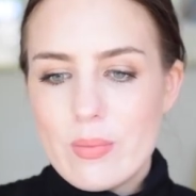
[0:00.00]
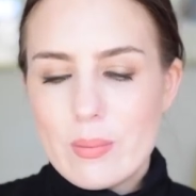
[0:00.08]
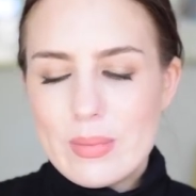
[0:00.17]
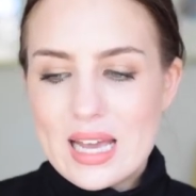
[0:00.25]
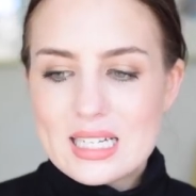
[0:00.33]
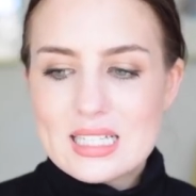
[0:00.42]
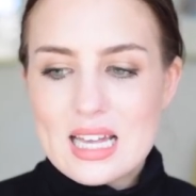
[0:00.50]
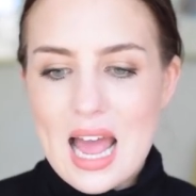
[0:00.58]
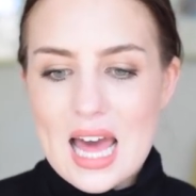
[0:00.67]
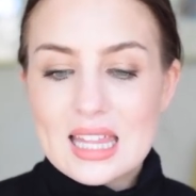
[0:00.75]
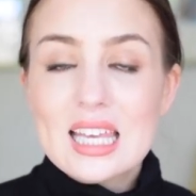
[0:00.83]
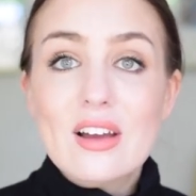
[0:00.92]
makes it,
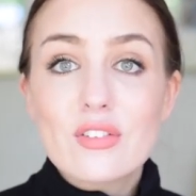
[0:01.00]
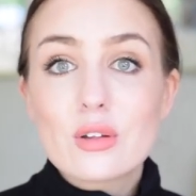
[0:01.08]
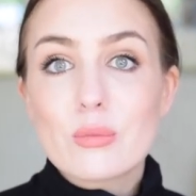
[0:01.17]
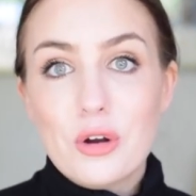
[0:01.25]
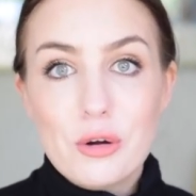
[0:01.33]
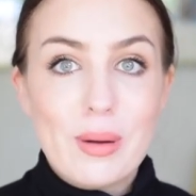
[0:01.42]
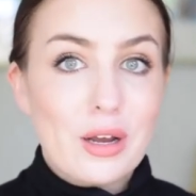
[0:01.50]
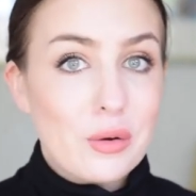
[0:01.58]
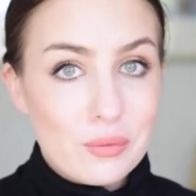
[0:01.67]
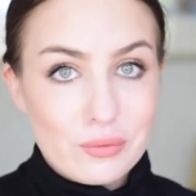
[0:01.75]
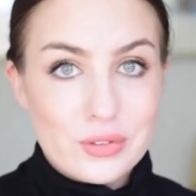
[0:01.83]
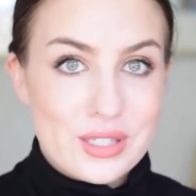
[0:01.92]
I think I feel more in my
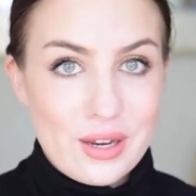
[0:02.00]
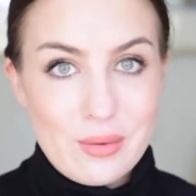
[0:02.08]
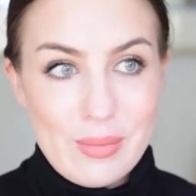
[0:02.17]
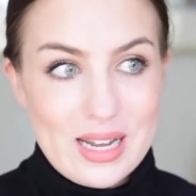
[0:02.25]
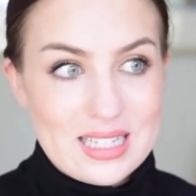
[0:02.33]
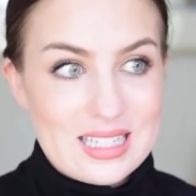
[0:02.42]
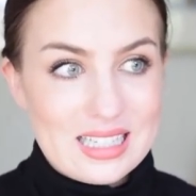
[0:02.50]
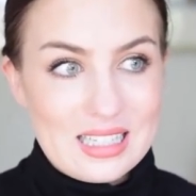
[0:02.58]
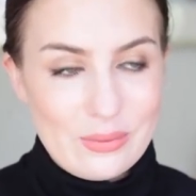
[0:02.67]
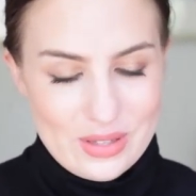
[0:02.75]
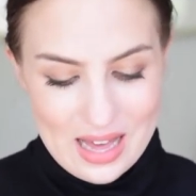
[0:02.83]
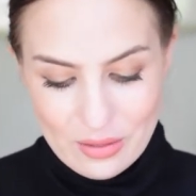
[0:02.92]
comfort zone
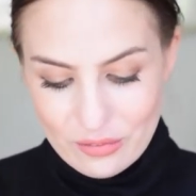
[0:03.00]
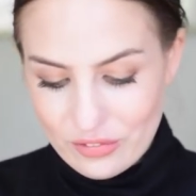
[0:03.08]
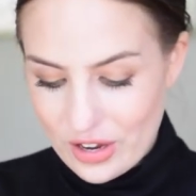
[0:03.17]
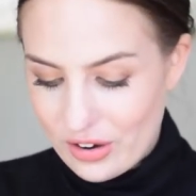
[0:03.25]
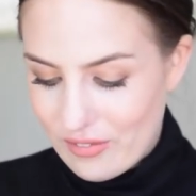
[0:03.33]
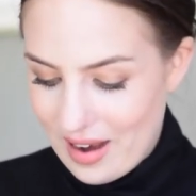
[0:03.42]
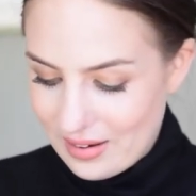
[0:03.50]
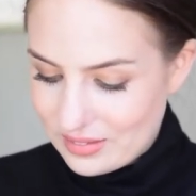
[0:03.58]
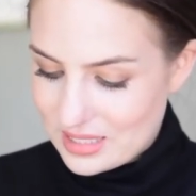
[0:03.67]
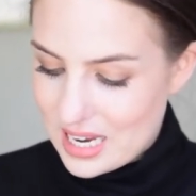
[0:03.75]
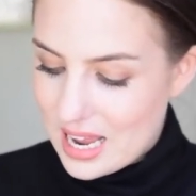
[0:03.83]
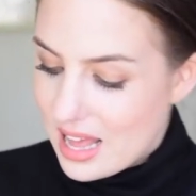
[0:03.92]
basically without the fur
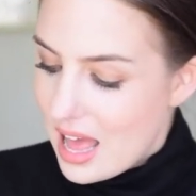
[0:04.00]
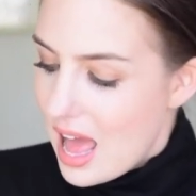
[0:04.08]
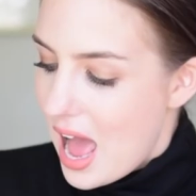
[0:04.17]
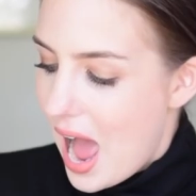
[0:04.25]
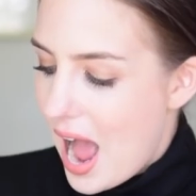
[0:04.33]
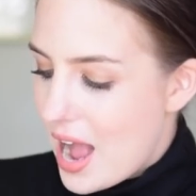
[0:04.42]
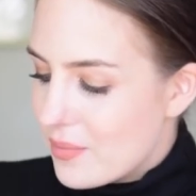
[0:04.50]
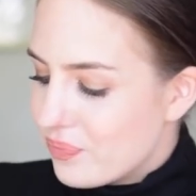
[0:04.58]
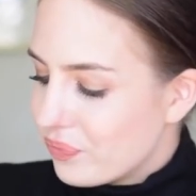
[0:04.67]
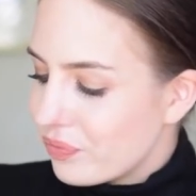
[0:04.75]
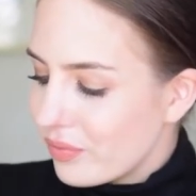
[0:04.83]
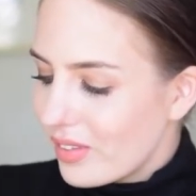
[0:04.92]
around it.
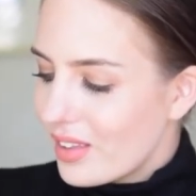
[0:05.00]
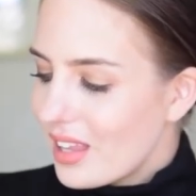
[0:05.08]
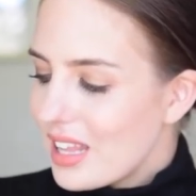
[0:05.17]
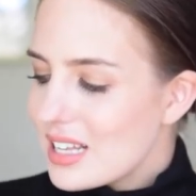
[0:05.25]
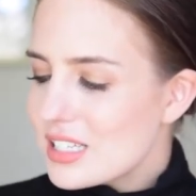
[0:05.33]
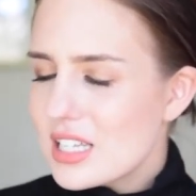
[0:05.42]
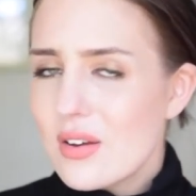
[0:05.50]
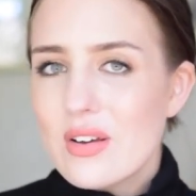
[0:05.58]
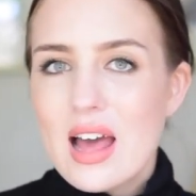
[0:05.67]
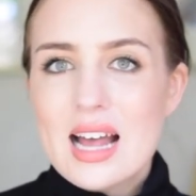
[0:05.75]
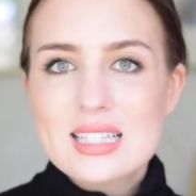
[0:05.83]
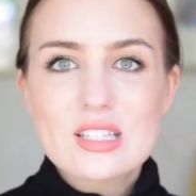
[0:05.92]
So
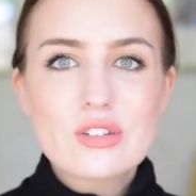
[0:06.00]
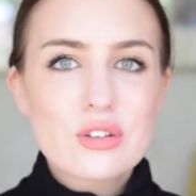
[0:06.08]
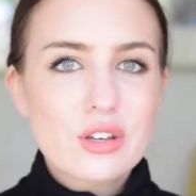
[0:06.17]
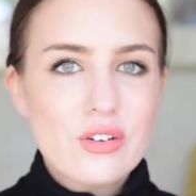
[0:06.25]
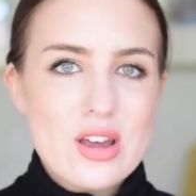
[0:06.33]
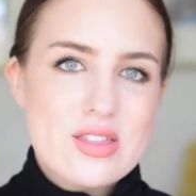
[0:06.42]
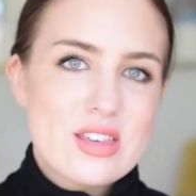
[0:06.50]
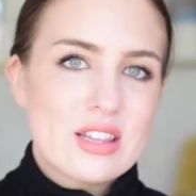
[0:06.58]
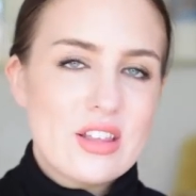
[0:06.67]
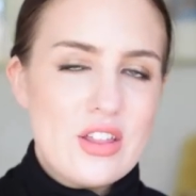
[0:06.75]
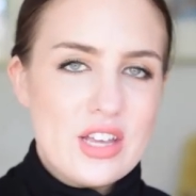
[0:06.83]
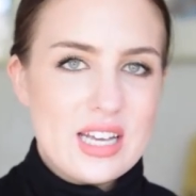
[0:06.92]
that's another great
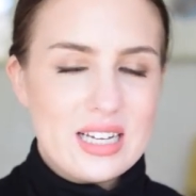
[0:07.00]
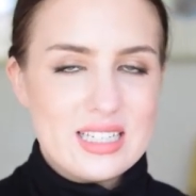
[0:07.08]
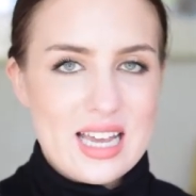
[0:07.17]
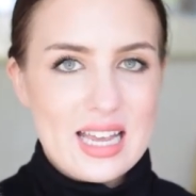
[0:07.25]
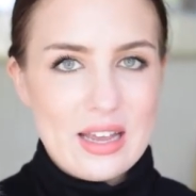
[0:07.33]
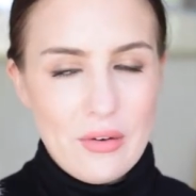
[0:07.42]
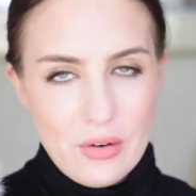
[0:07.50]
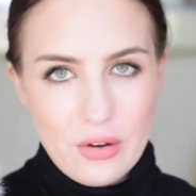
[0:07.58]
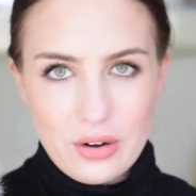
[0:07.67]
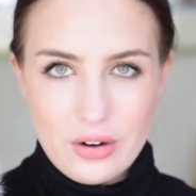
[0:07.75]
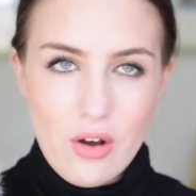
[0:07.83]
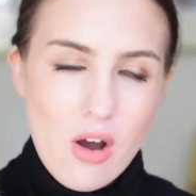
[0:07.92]
thing though, that you can take it
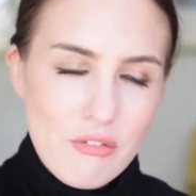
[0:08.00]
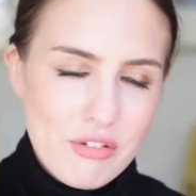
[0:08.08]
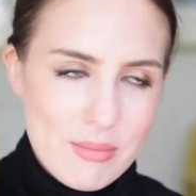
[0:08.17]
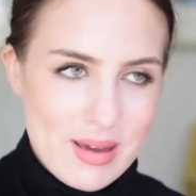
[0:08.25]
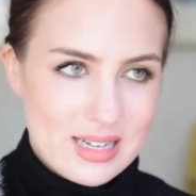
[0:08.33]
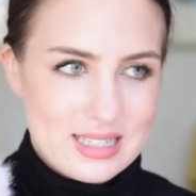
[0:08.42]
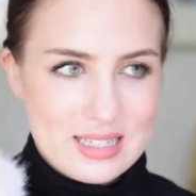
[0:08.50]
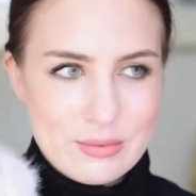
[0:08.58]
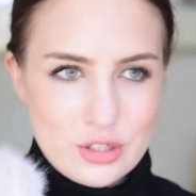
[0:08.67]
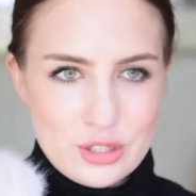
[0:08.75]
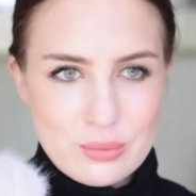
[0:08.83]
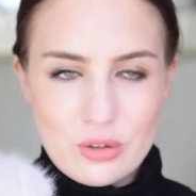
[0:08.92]
on and off. It makes
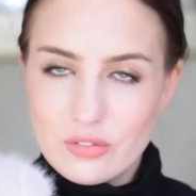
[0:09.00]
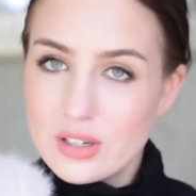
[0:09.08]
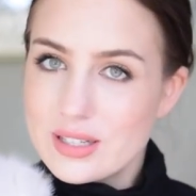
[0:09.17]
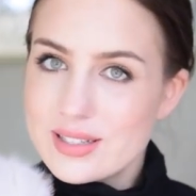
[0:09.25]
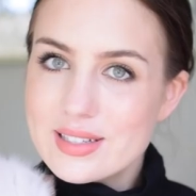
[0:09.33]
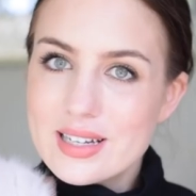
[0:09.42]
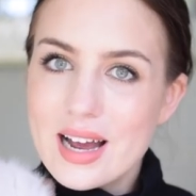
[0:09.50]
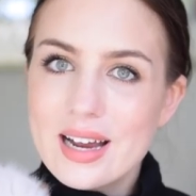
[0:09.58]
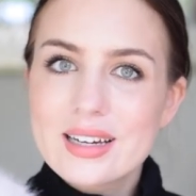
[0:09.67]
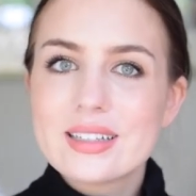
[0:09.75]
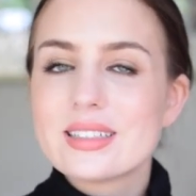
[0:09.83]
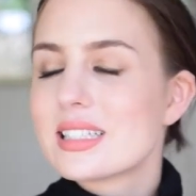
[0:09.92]
it just more
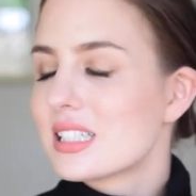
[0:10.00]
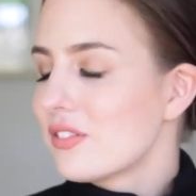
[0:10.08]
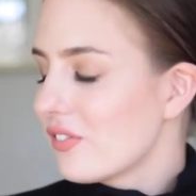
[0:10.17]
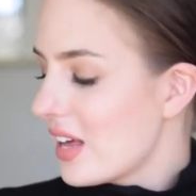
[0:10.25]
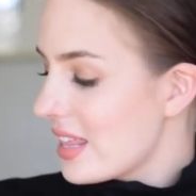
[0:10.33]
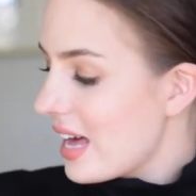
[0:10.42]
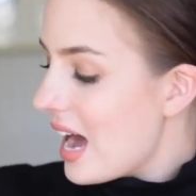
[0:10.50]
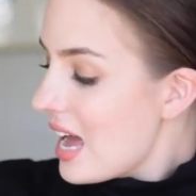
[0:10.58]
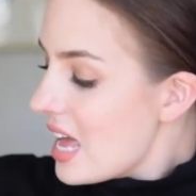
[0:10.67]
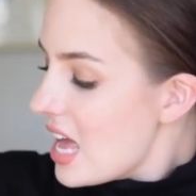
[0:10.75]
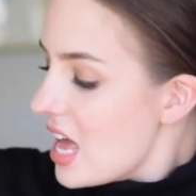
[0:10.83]
versatile, stuff like that.